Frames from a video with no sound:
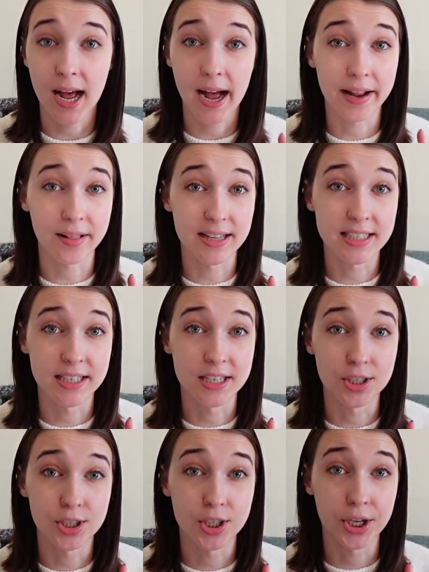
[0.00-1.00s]
I
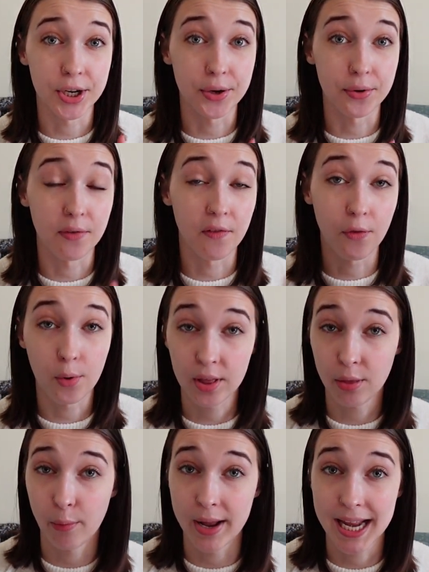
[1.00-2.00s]
listened to
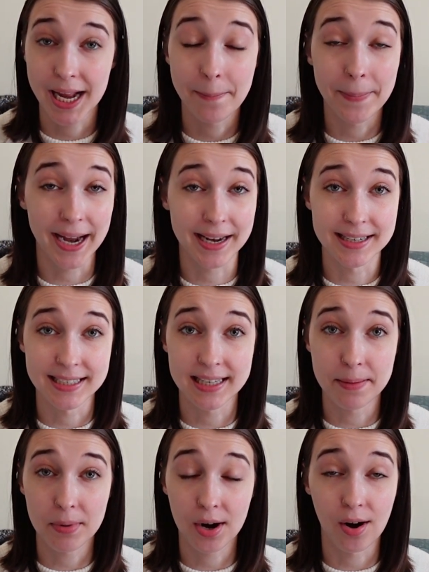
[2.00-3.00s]
Fourth Wing back in
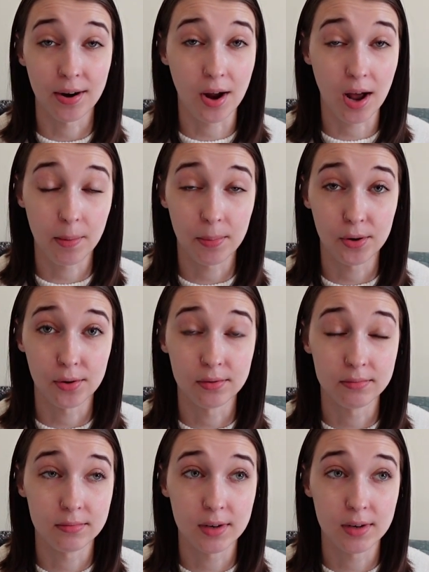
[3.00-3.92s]
December on Audible.